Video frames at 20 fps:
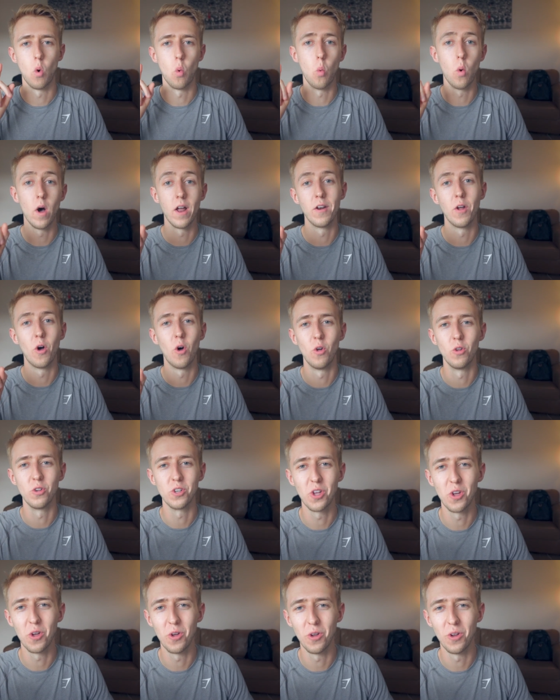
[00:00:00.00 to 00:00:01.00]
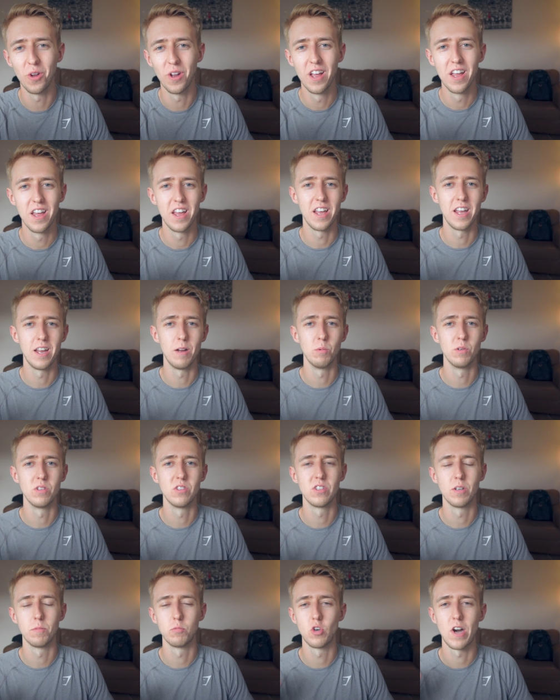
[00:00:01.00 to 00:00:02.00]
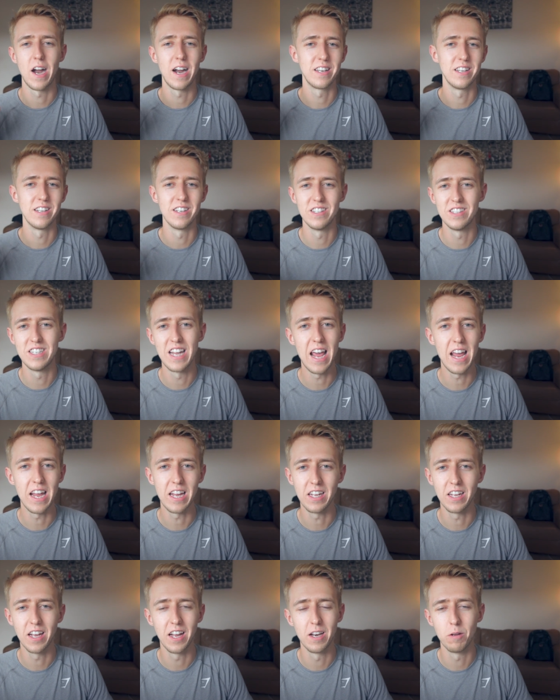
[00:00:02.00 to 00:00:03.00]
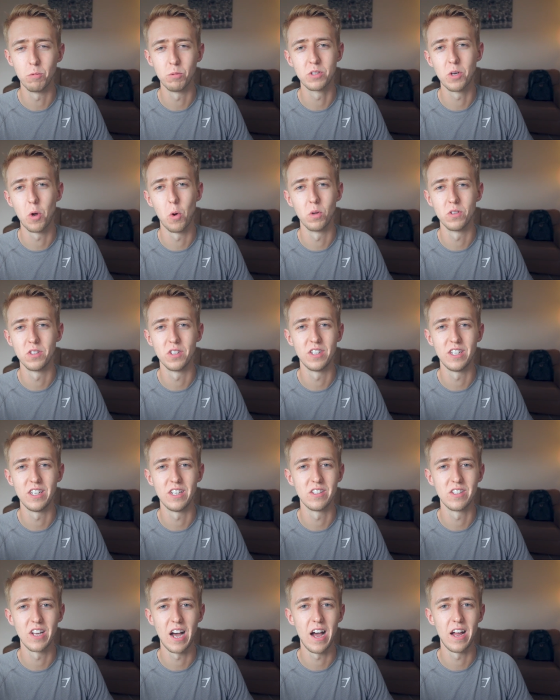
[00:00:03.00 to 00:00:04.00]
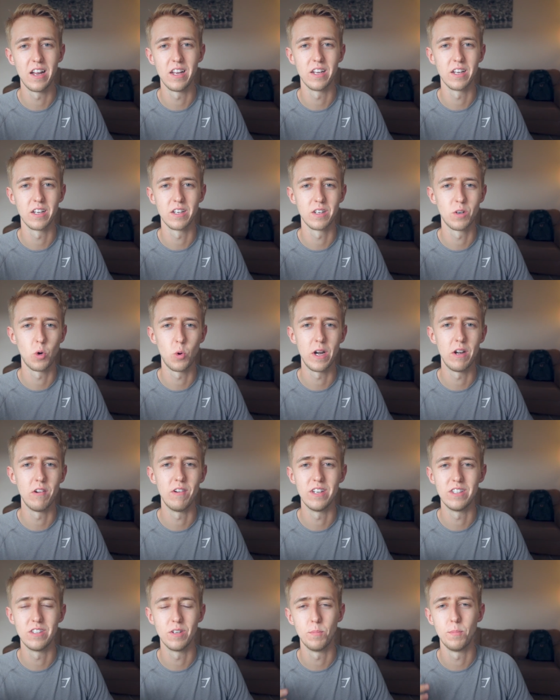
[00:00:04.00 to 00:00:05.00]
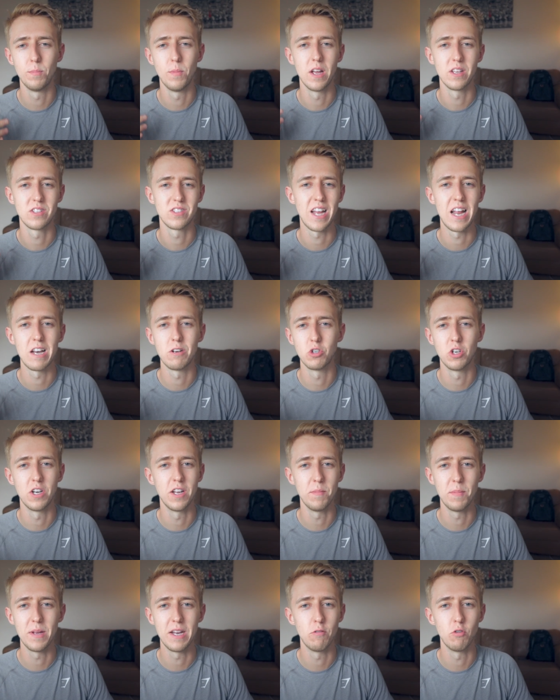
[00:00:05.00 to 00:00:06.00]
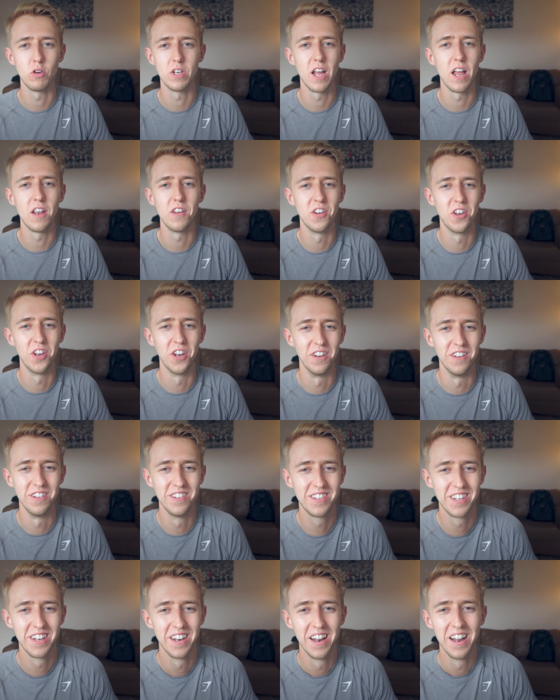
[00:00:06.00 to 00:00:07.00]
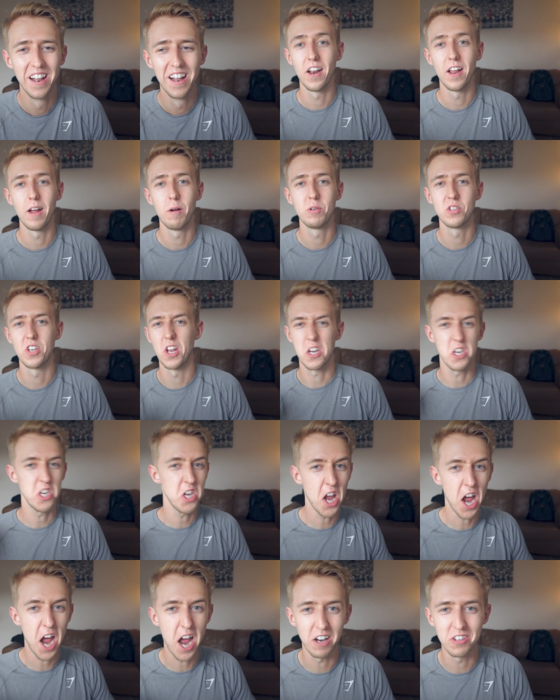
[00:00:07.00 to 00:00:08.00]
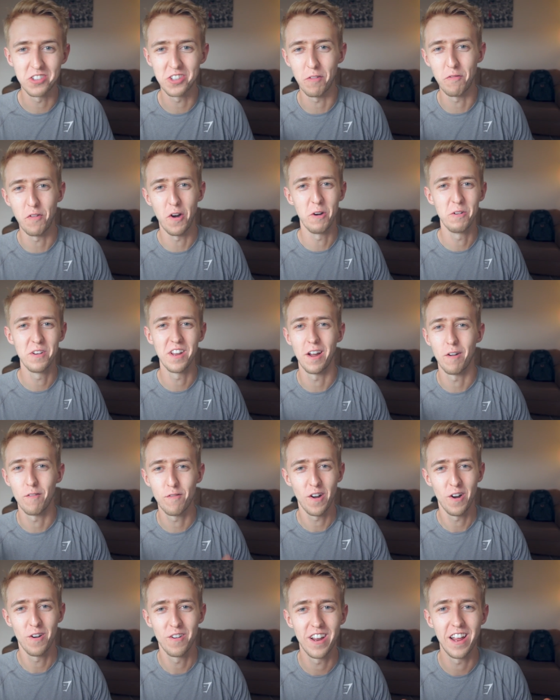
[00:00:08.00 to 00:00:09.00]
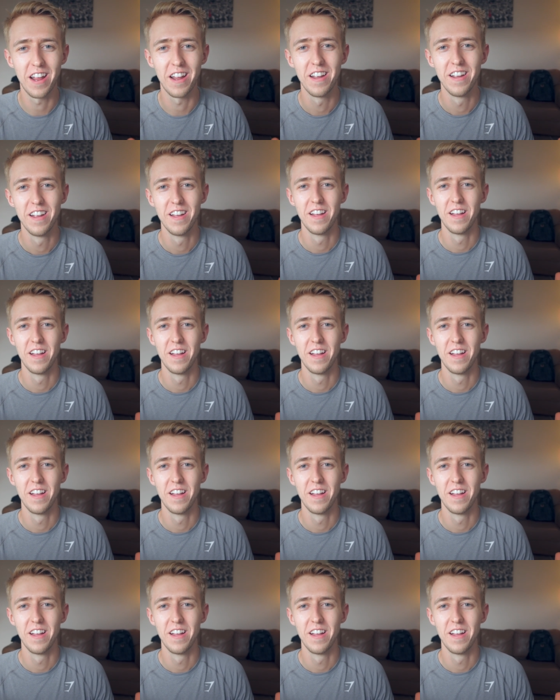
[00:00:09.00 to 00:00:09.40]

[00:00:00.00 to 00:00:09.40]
one whole year, it was subtracting a day, and it was causing the entire query to essentially be redundant. I was like, yes, I found it, I found it.